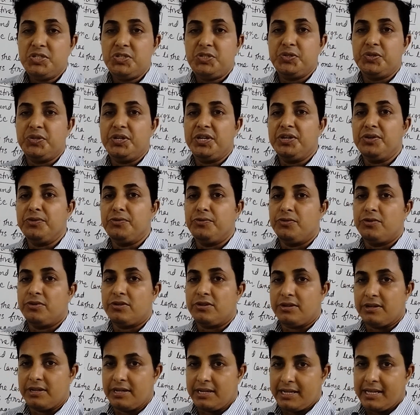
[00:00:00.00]
doing
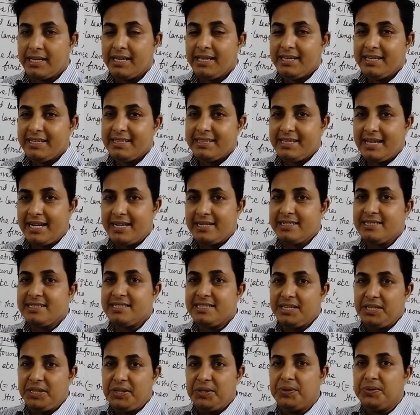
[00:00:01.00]
work that
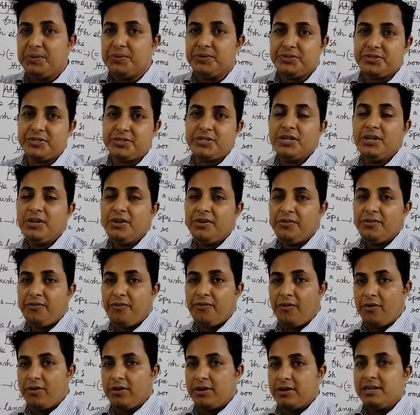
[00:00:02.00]
is used
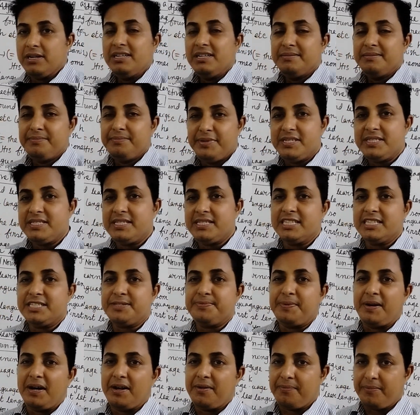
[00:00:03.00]
for business
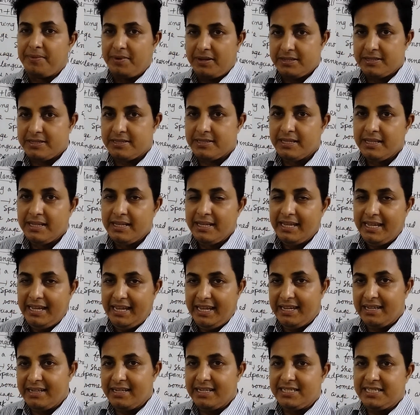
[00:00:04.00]
purpose.
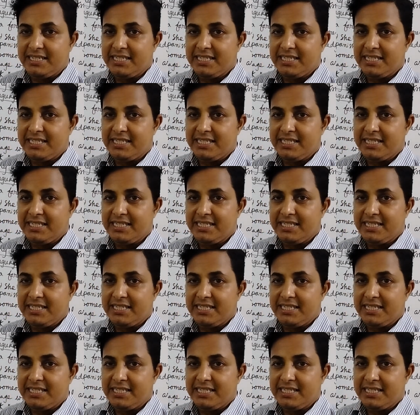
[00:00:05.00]
English